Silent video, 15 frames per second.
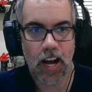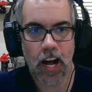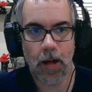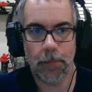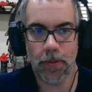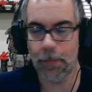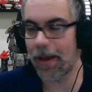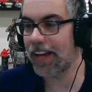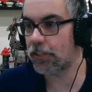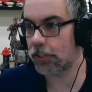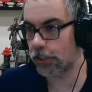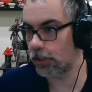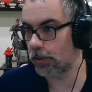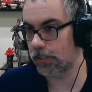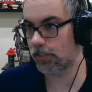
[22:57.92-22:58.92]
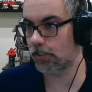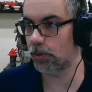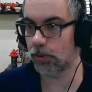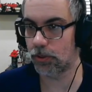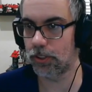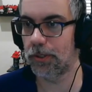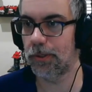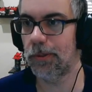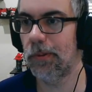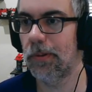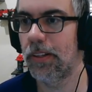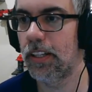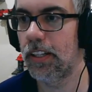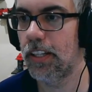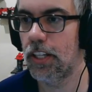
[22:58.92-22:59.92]
The magic you could still do.
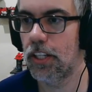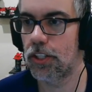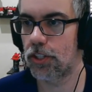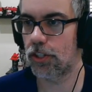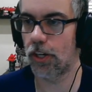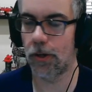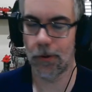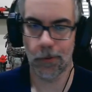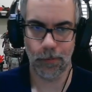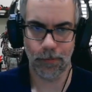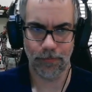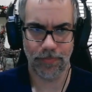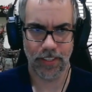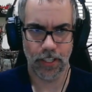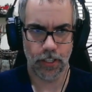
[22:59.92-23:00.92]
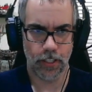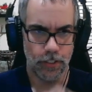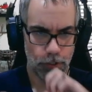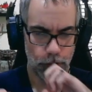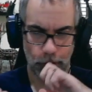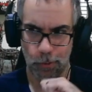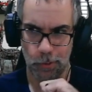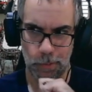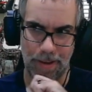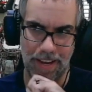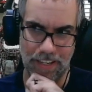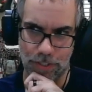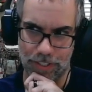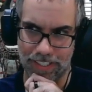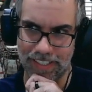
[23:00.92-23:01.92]
So you could always
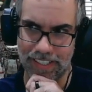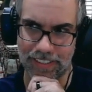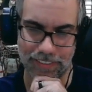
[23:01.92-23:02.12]
magic and then